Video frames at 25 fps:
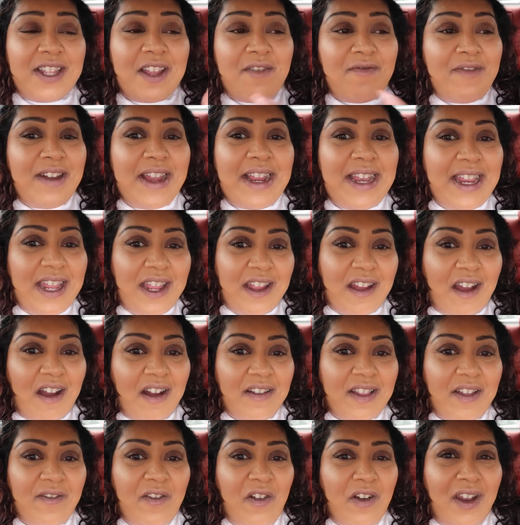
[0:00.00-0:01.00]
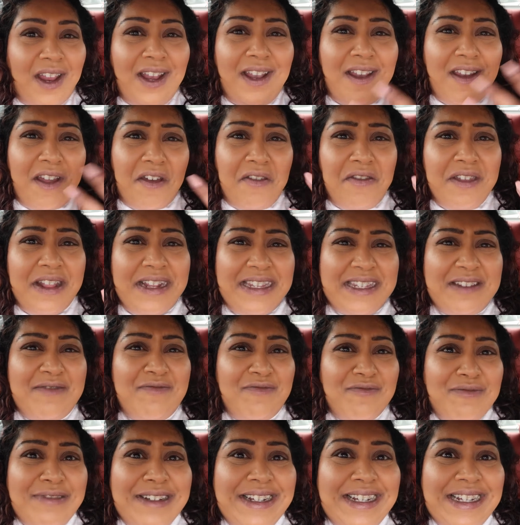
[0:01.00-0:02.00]
They're really young. They've got like nothing
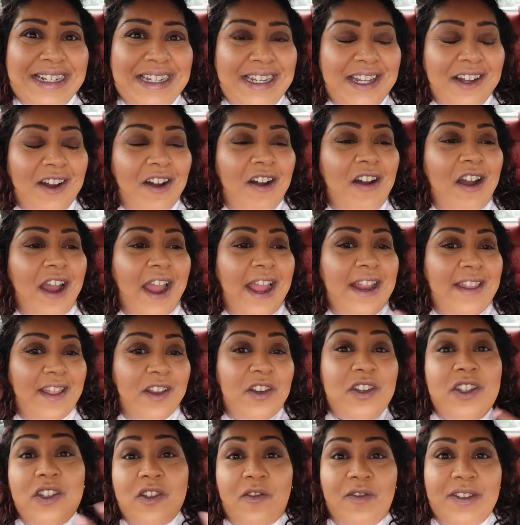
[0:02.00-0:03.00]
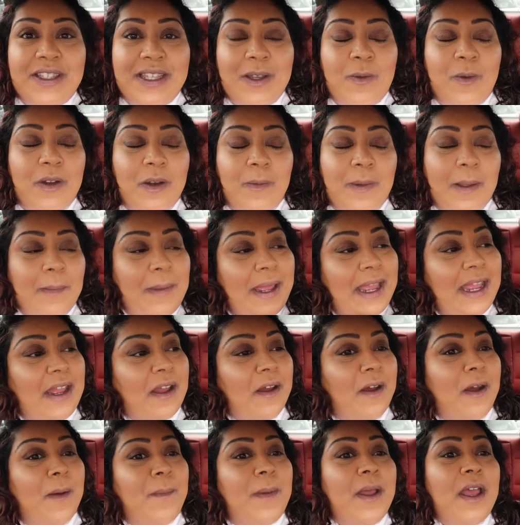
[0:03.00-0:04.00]
to really hide. They just obviously want to wear
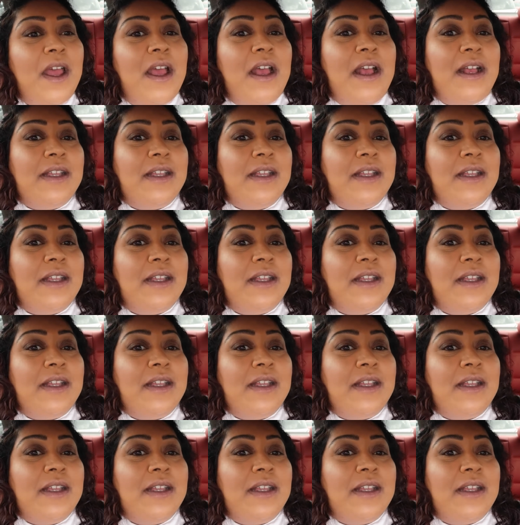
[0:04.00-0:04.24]
makeup.